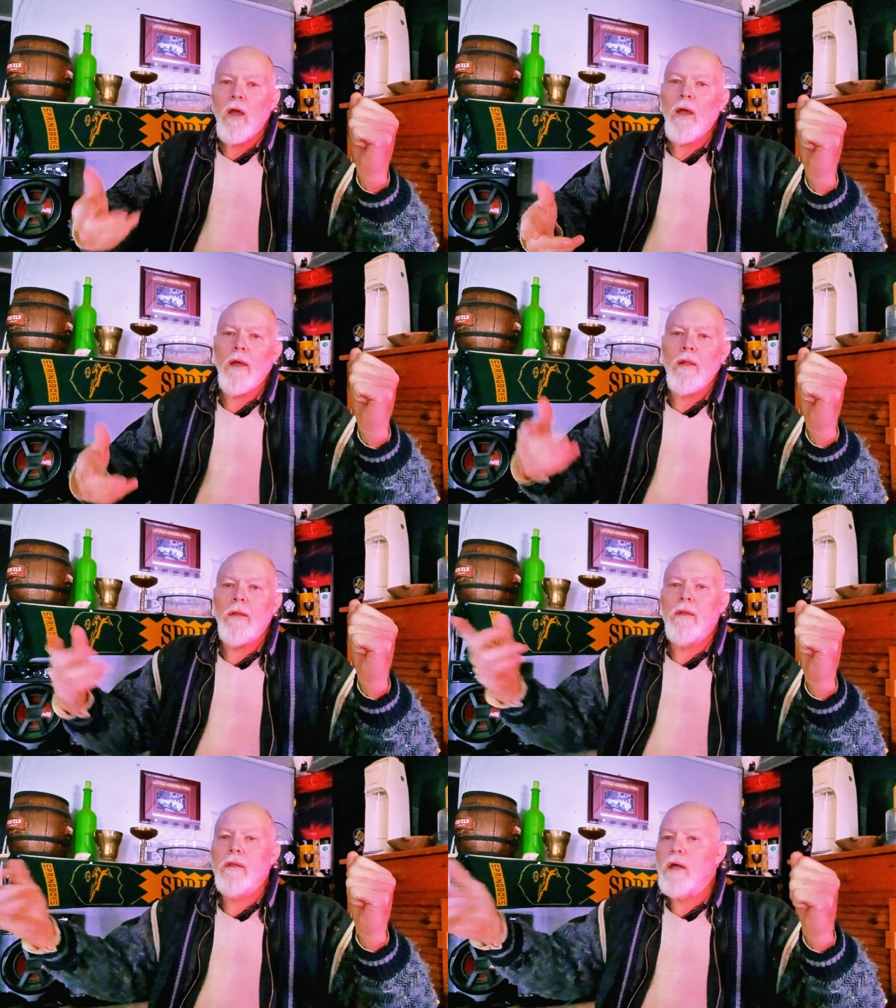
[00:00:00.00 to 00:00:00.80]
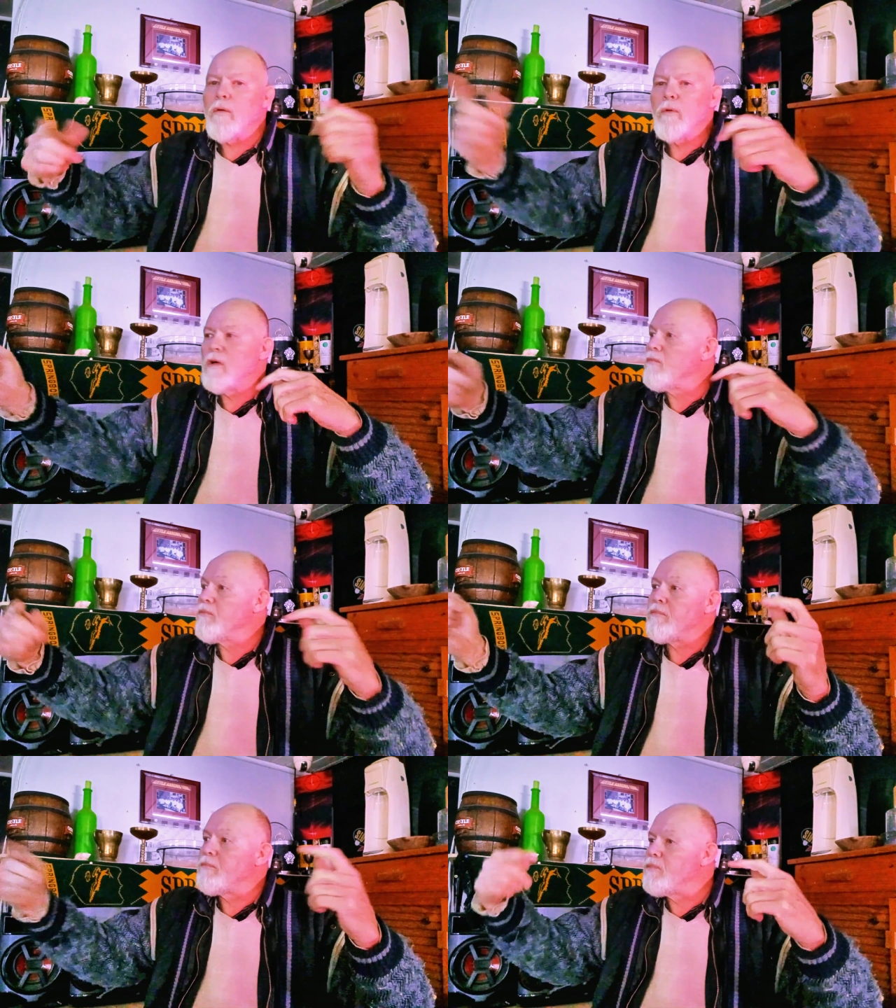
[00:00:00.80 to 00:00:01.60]
and they were
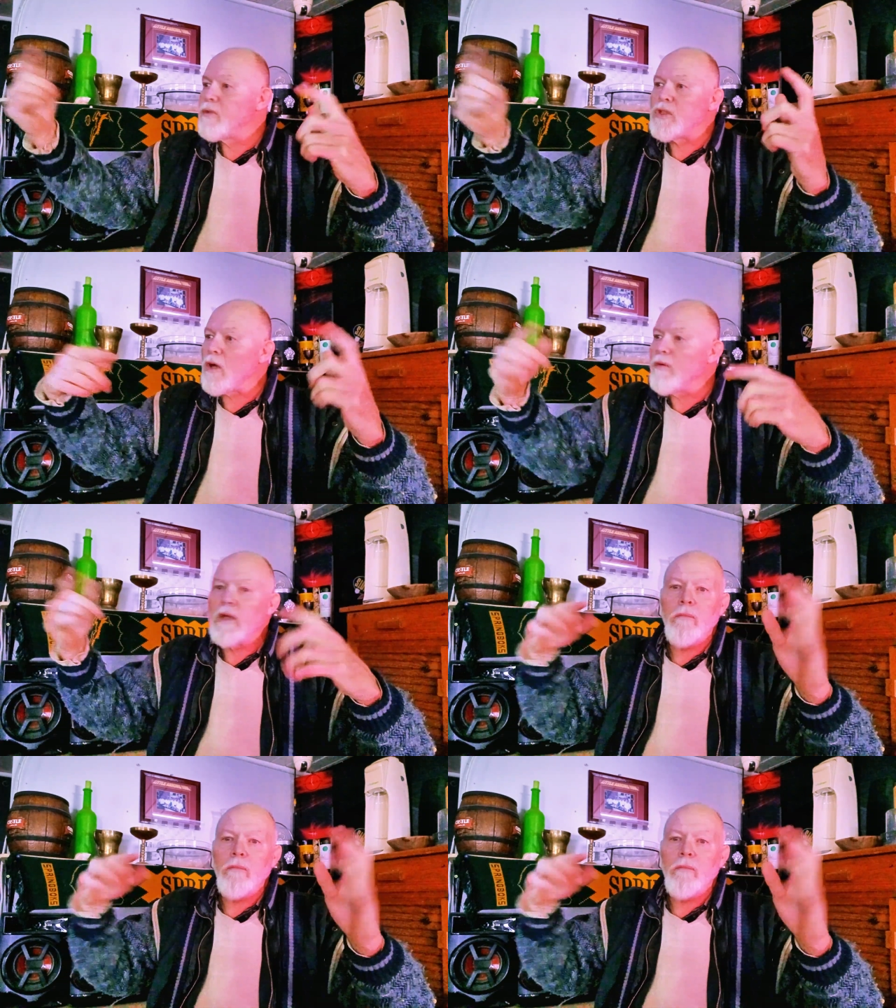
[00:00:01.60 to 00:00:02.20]
showing